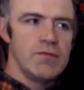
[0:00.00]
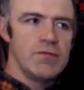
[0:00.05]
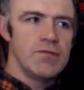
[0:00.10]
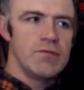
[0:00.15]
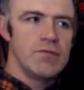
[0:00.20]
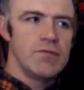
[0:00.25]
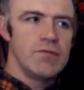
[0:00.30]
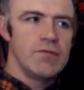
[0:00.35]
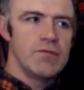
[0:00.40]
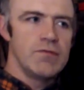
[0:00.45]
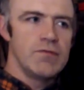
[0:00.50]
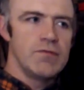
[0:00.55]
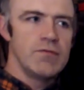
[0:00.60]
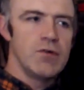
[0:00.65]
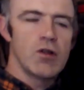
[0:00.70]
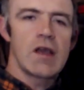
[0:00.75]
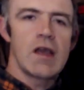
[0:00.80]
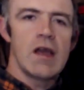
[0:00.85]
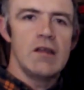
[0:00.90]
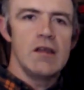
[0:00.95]

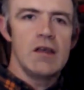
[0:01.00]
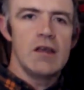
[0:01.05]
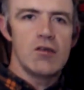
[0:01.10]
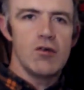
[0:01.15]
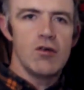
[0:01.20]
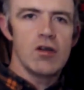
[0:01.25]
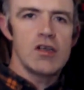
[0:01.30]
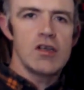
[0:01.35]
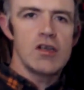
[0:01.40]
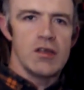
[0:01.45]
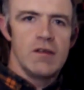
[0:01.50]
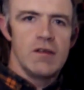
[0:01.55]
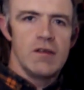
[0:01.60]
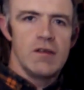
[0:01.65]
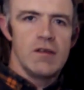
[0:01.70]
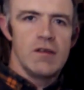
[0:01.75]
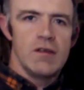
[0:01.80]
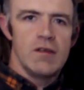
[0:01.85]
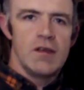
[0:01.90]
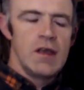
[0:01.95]
volcanic origin.
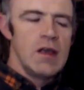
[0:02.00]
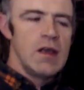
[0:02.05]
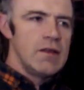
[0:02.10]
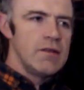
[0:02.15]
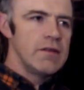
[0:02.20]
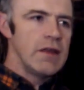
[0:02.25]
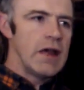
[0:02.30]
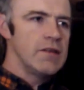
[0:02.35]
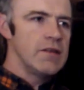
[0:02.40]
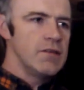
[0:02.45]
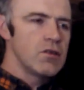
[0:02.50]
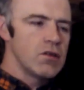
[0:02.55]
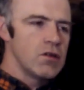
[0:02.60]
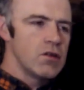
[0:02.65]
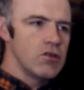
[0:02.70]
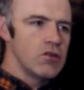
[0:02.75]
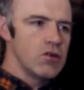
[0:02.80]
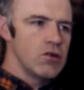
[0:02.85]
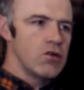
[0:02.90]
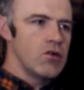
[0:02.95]
Then the
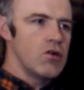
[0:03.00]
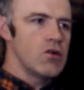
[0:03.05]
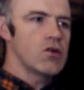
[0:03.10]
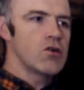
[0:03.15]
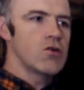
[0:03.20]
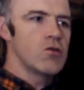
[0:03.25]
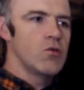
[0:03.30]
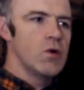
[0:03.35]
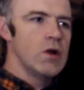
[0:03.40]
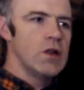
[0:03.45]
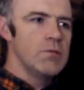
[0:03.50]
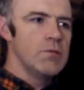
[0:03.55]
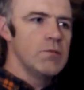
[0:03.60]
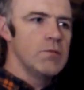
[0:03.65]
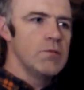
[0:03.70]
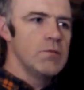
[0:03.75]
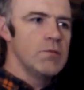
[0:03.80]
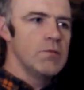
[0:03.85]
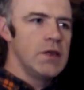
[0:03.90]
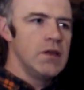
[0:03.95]
rock will
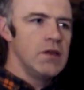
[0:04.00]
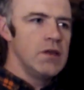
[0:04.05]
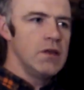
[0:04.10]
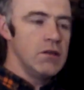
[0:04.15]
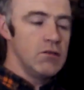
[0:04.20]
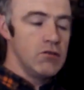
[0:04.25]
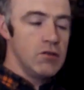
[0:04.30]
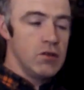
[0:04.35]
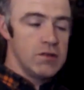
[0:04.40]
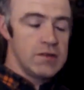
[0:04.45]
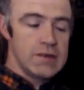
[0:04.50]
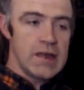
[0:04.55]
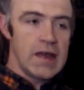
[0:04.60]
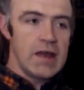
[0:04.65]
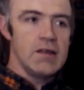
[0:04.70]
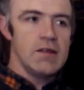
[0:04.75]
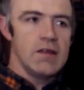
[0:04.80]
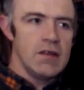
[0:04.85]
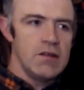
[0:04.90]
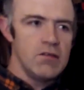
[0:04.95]
be the sand
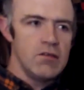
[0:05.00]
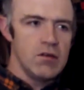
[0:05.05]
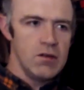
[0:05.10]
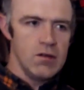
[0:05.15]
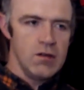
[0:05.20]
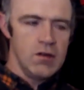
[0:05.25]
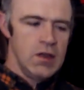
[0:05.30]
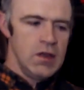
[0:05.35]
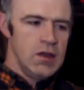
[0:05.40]
and the